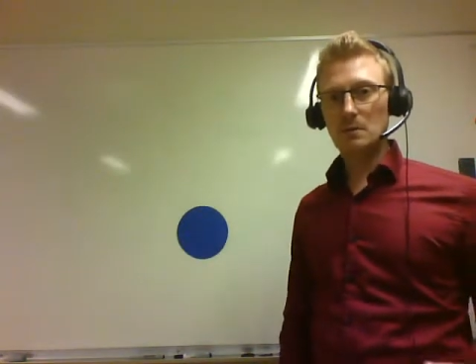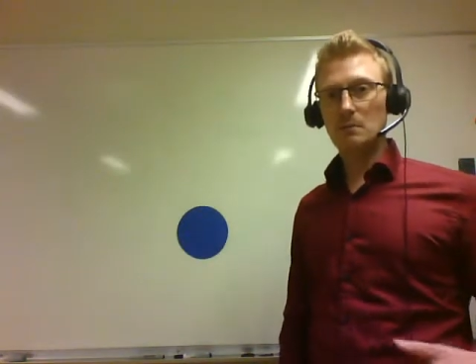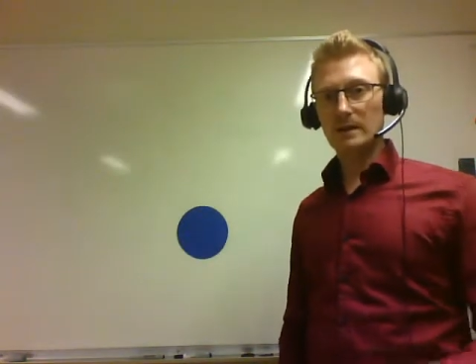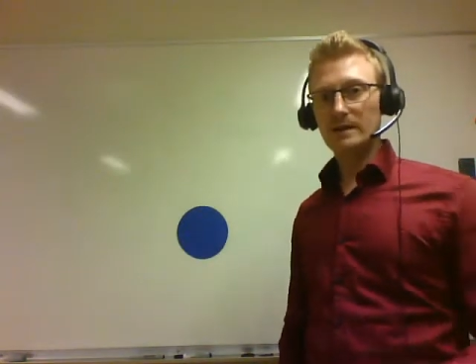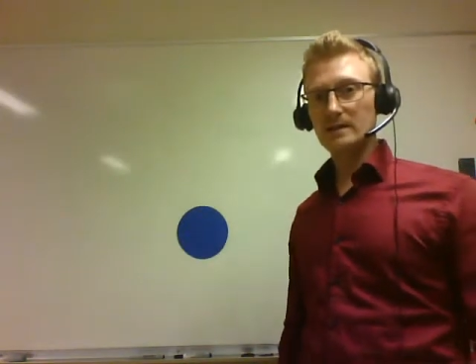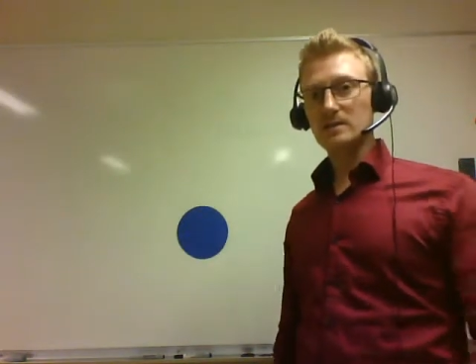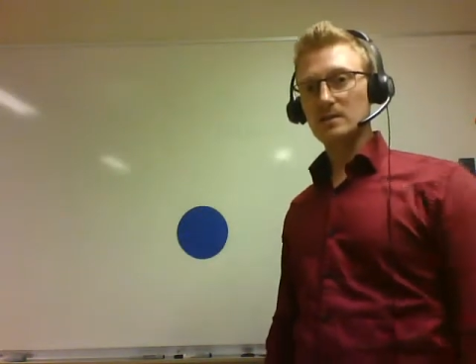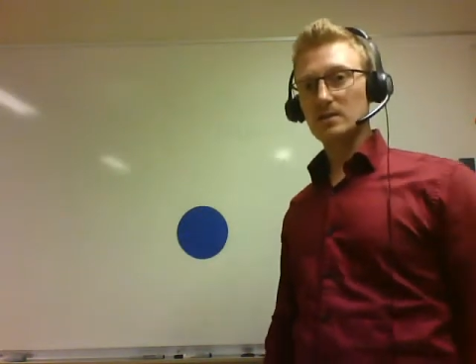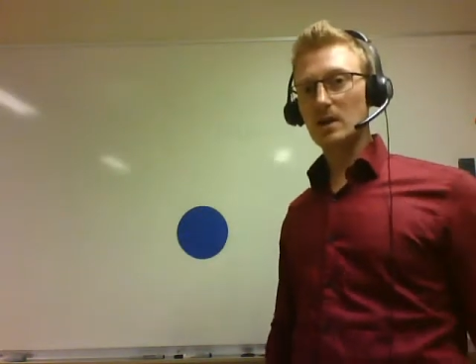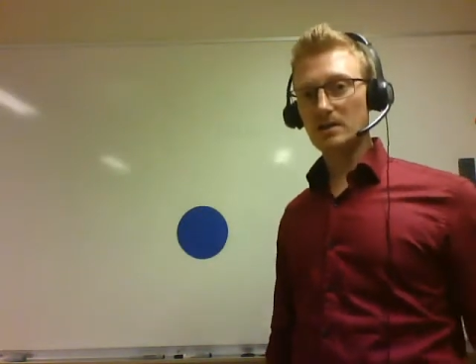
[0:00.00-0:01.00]

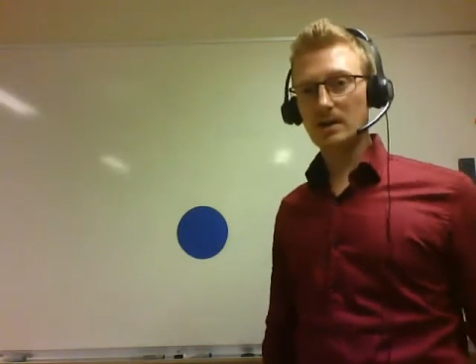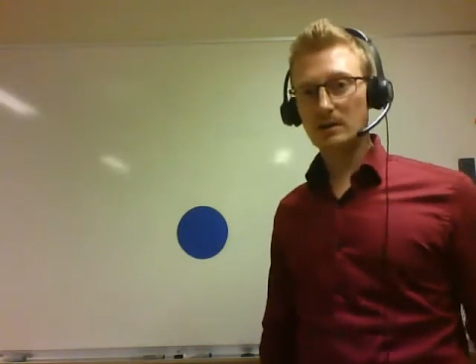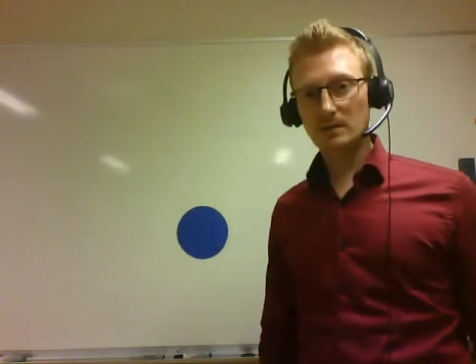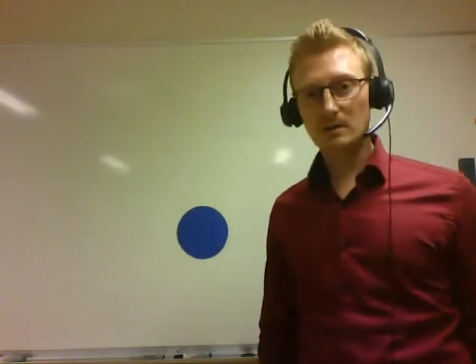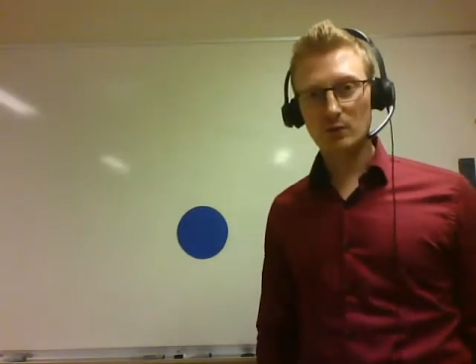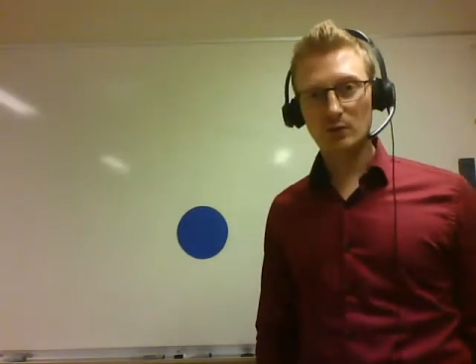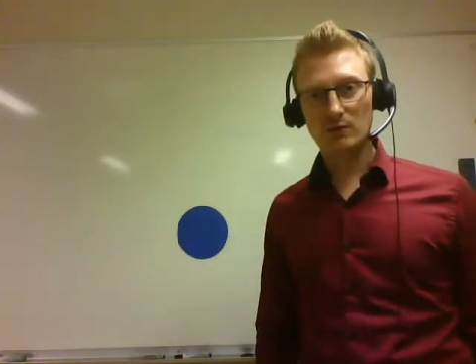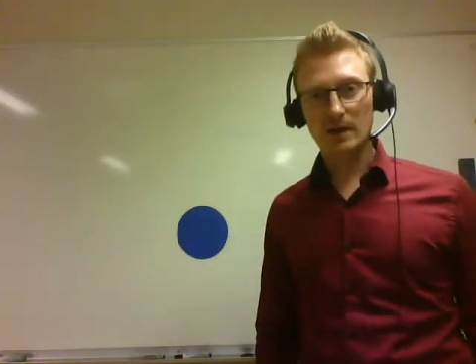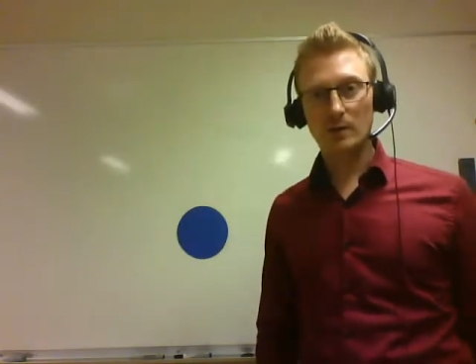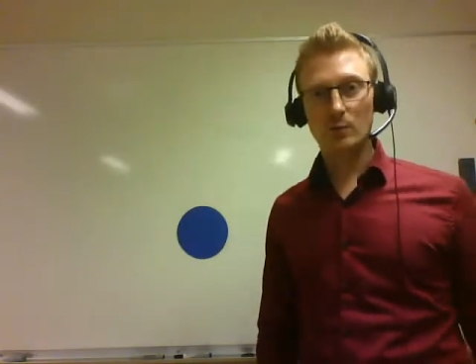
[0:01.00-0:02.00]
place time can move
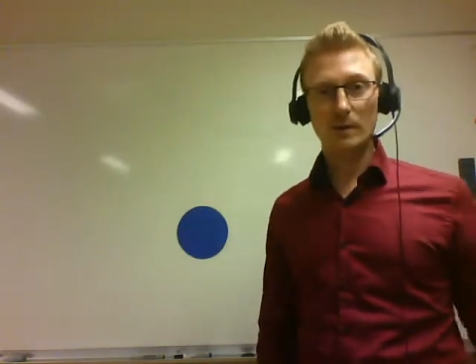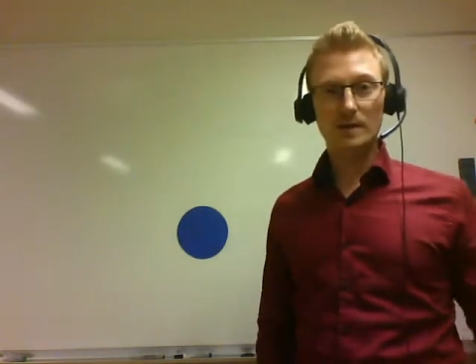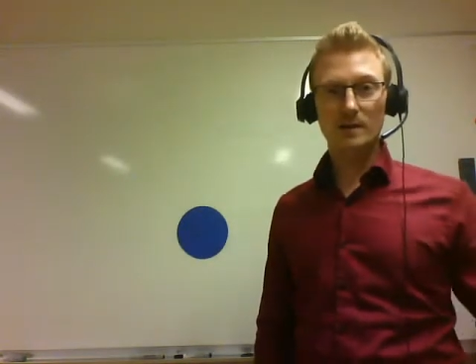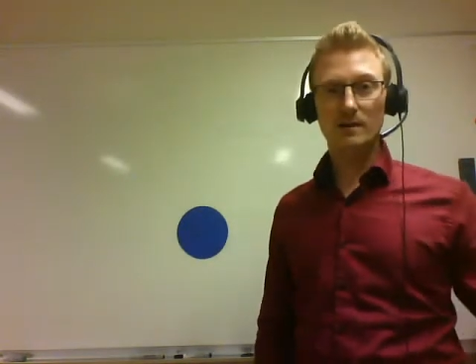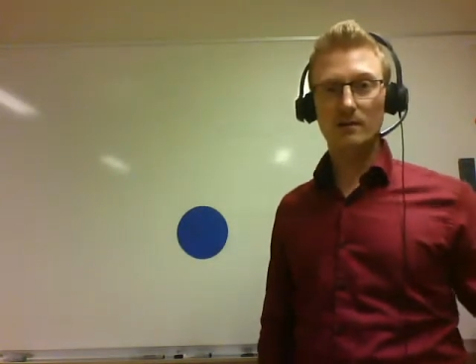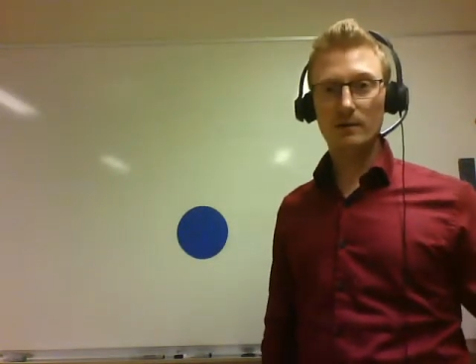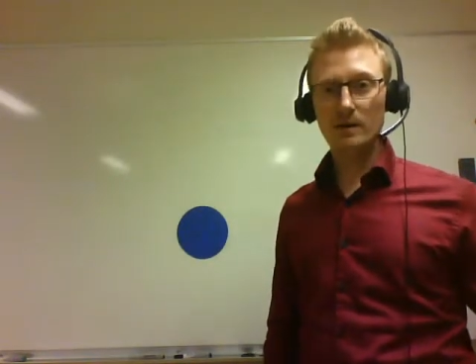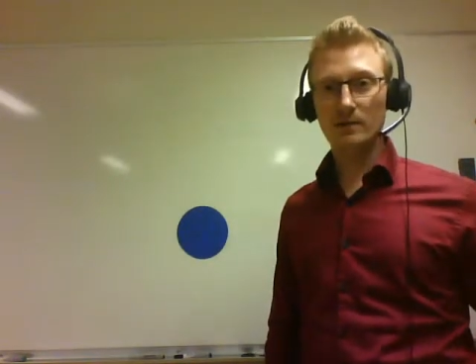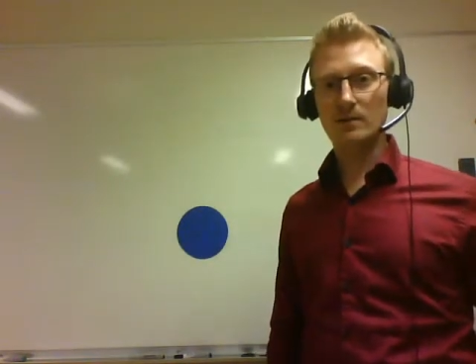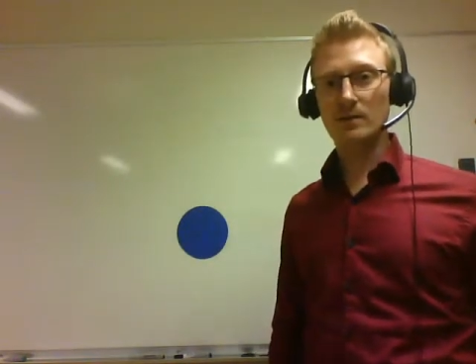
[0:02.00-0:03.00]
like 1 year,
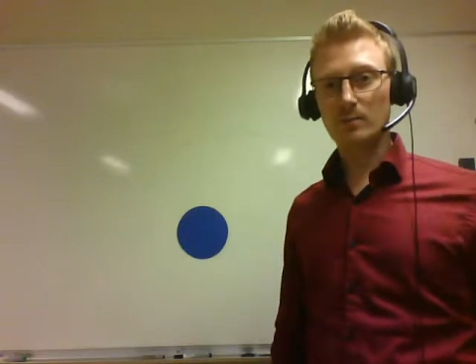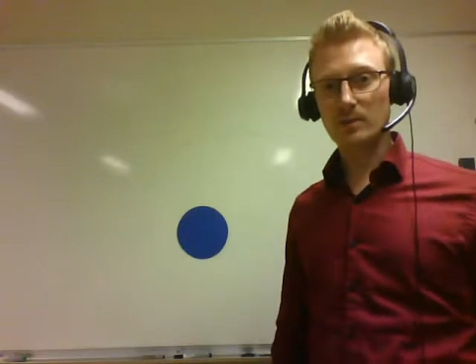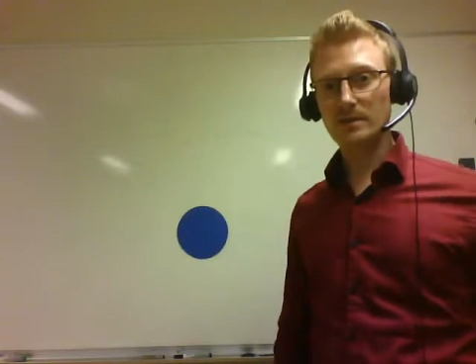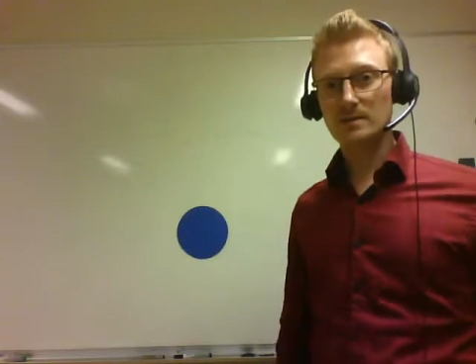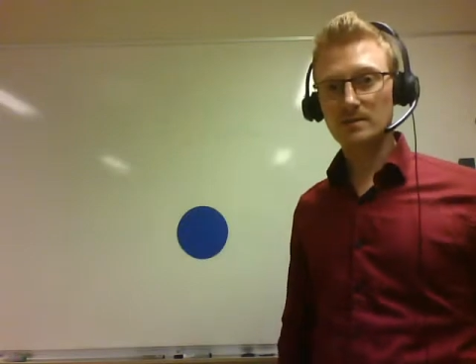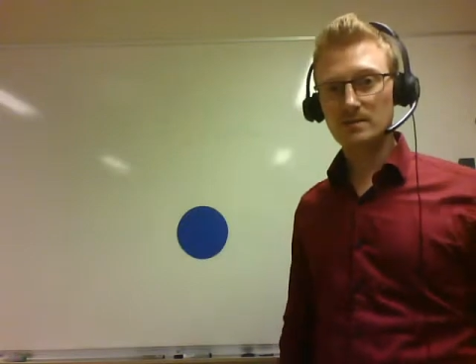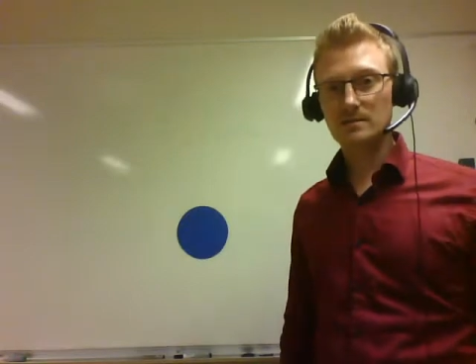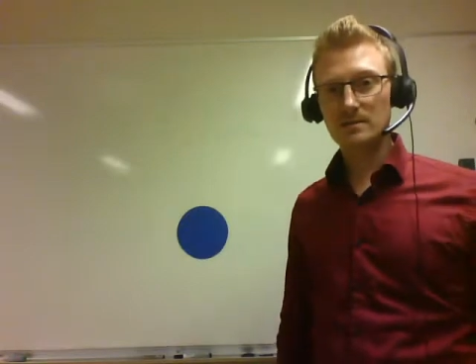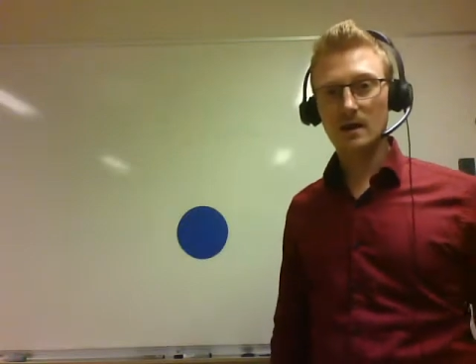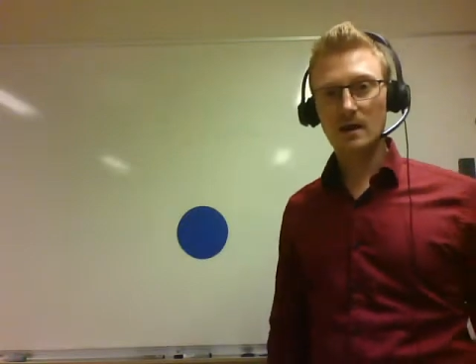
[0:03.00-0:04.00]
and another place
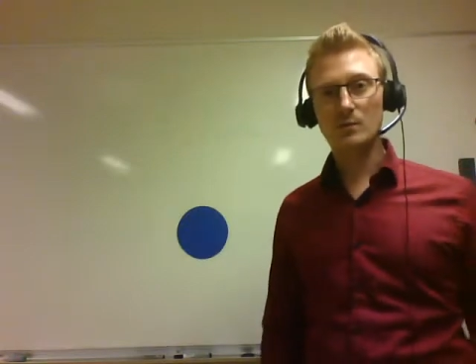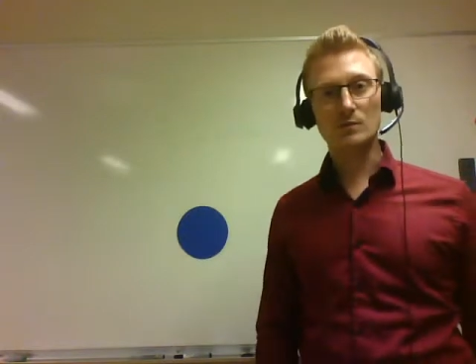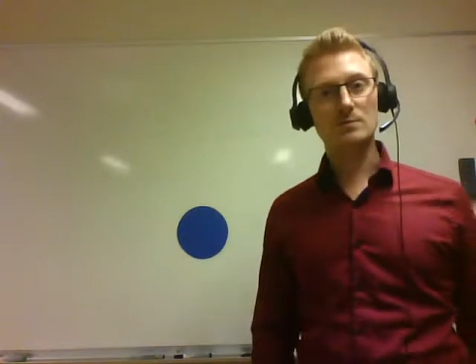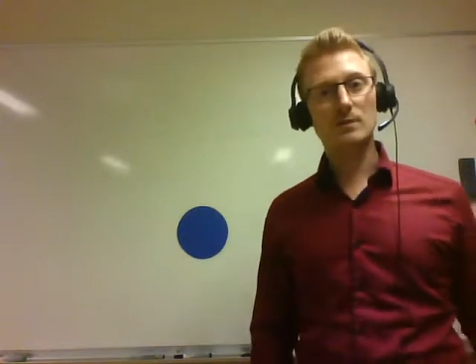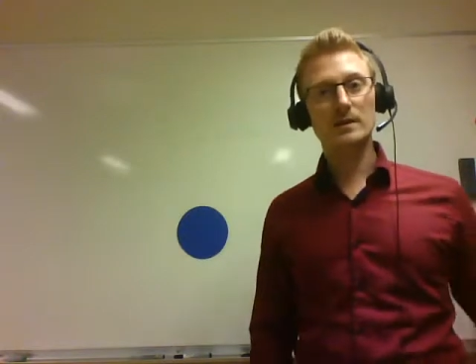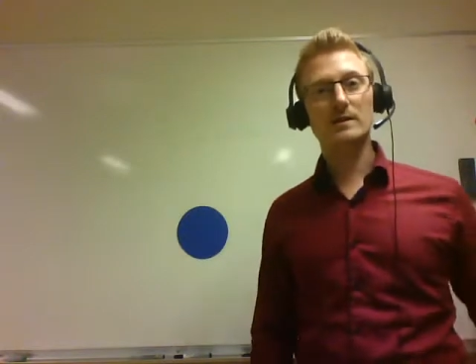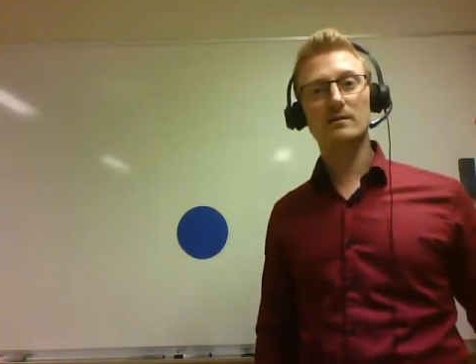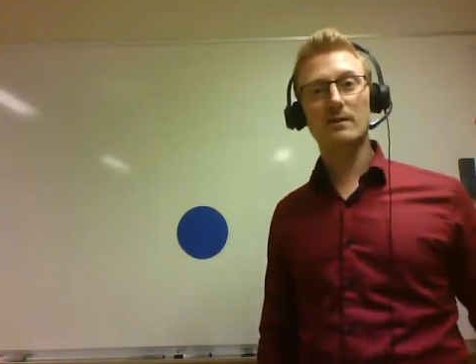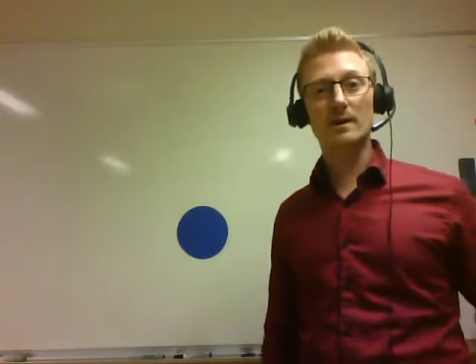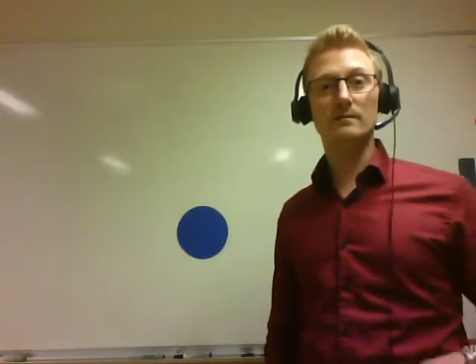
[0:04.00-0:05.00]
the time moves 1
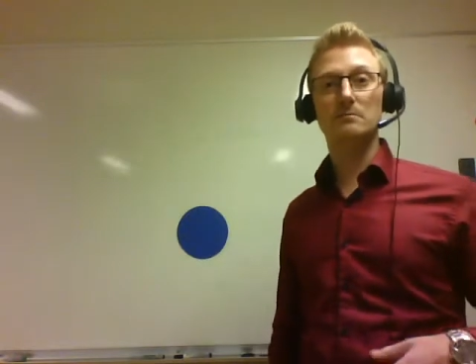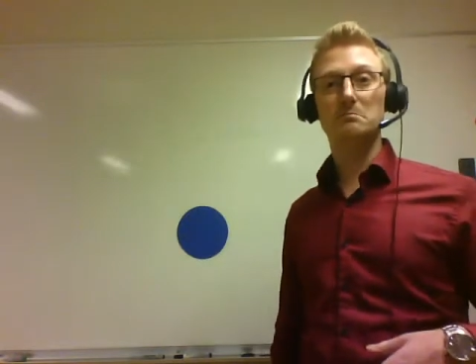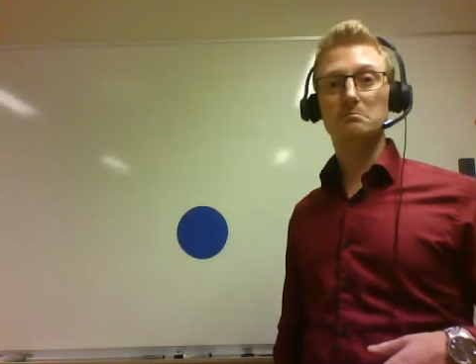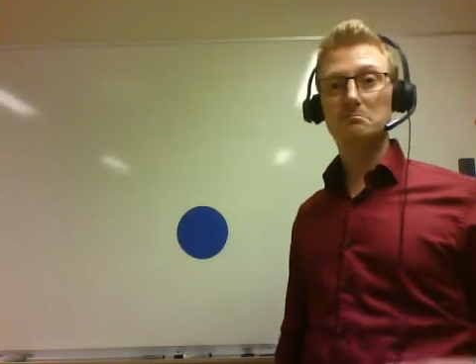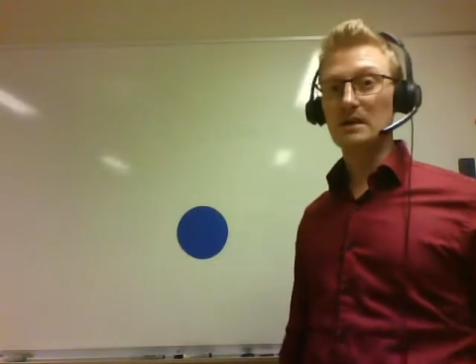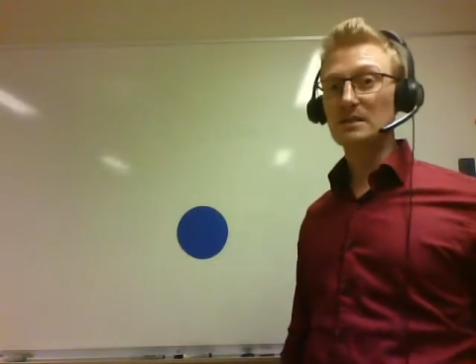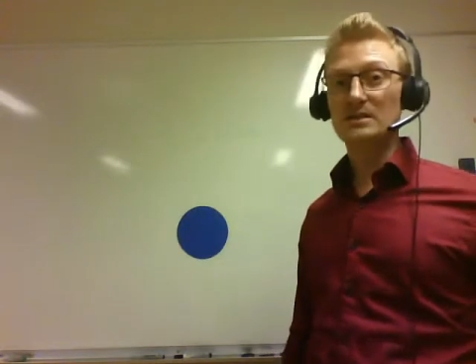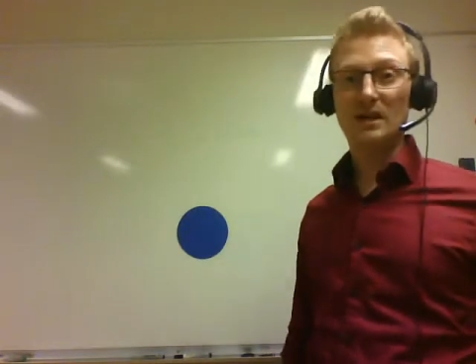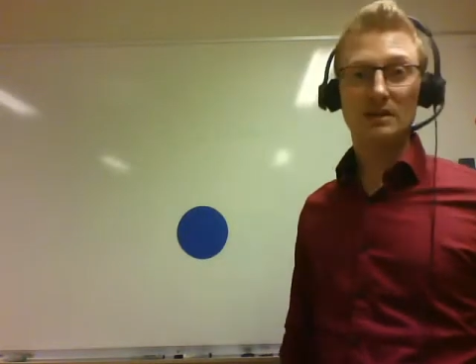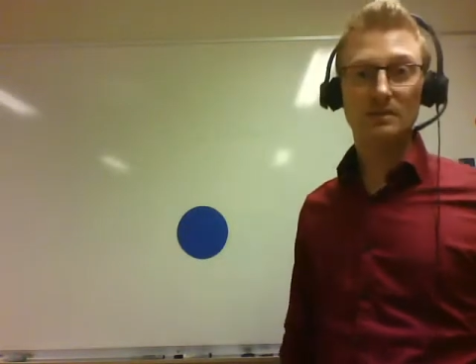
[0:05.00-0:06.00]
year and 1
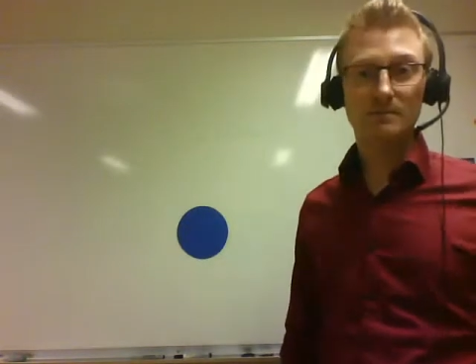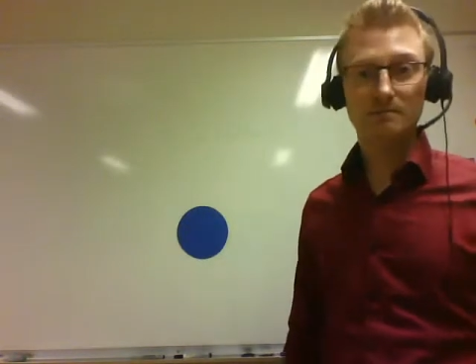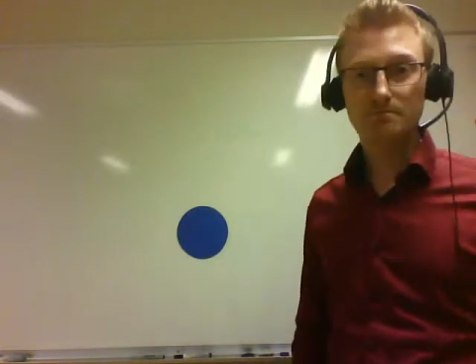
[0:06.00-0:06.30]
second.